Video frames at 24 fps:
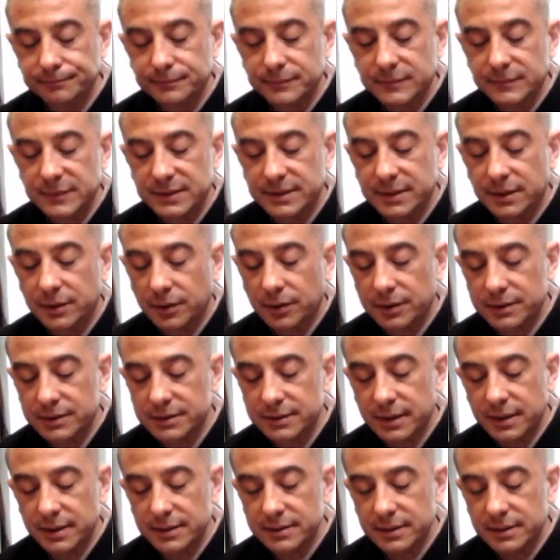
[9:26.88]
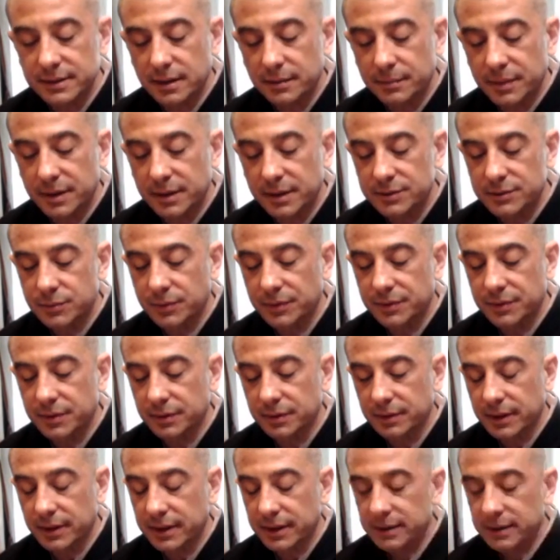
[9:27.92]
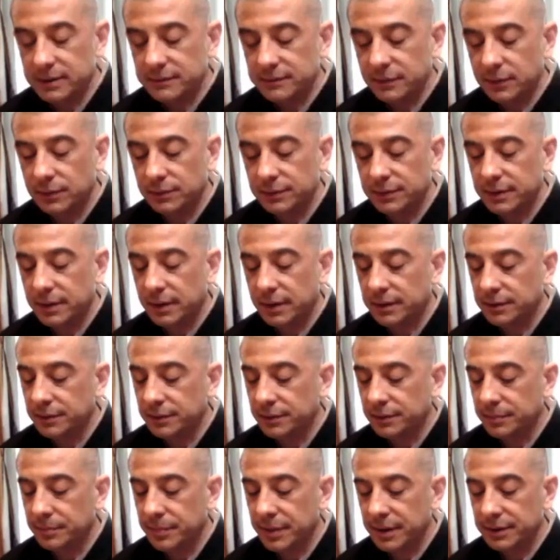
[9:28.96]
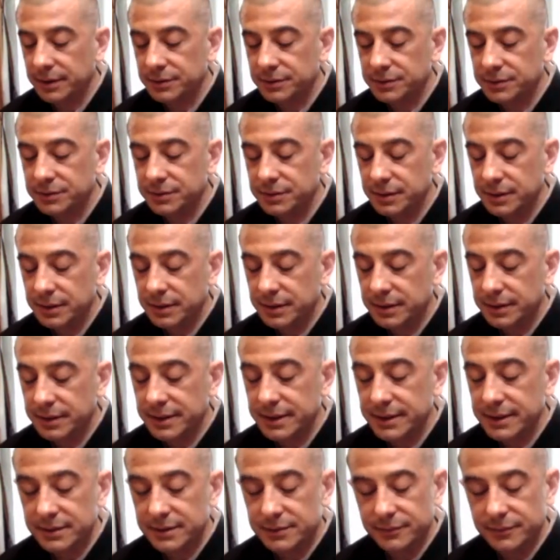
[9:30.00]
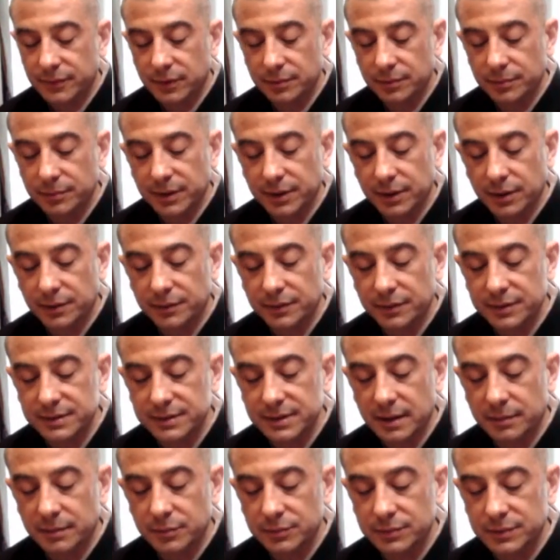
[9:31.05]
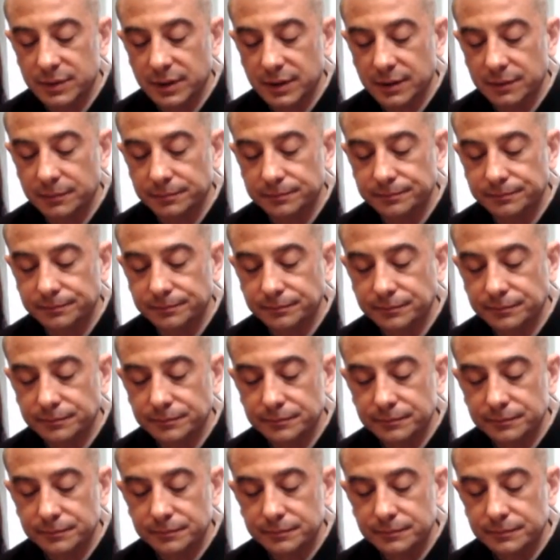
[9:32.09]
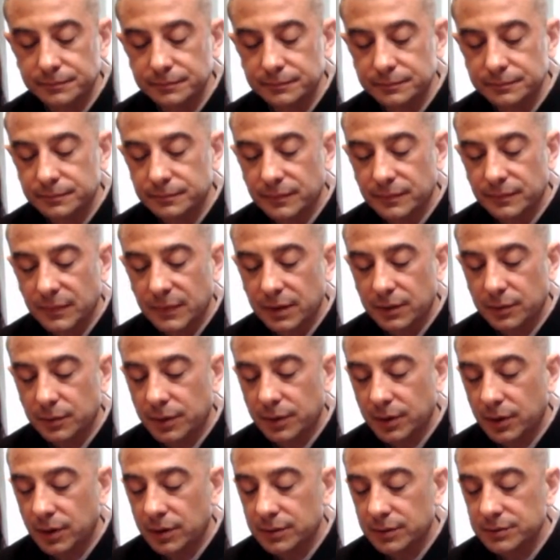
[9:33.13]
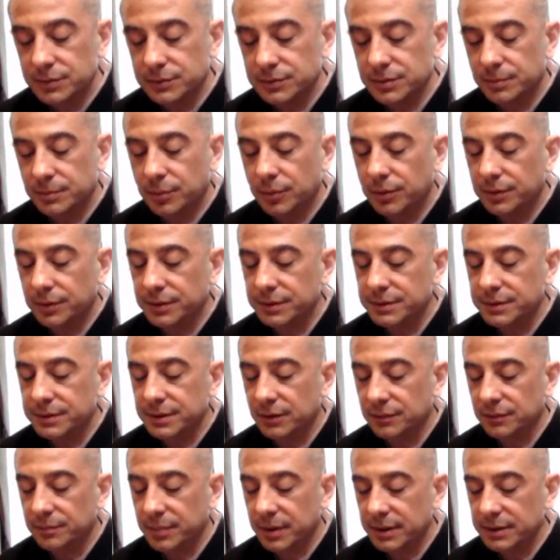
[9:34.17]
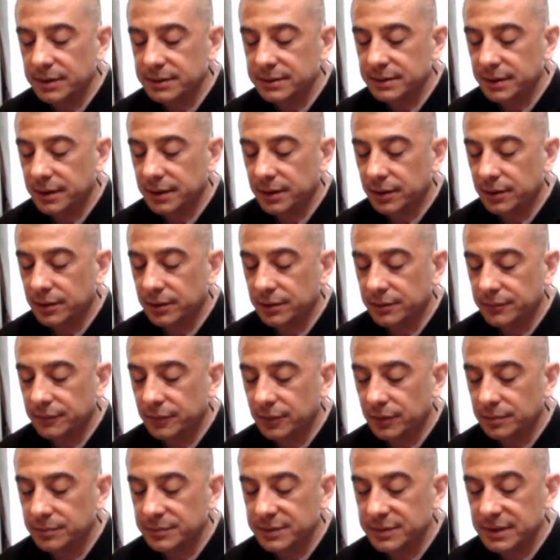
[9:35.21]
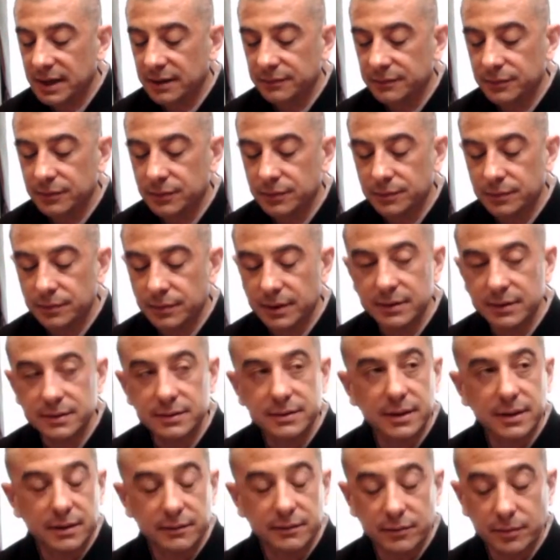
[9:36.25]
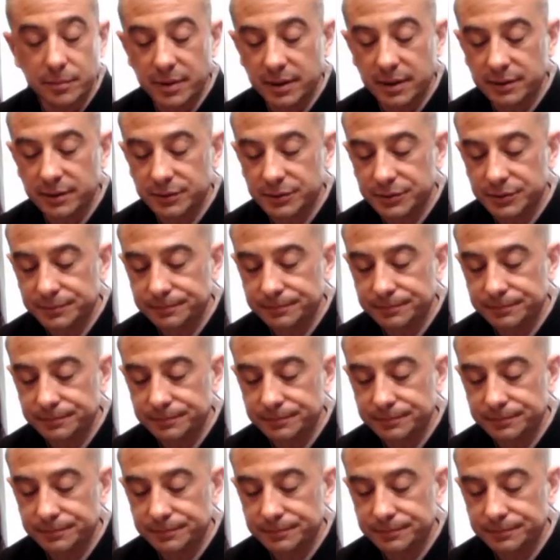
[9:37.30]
Sit on a Souza bench with your legs folded under the bench, knees firmly on the zabuton. You can also support yourself by sitting on a firm zafu instead of a bench.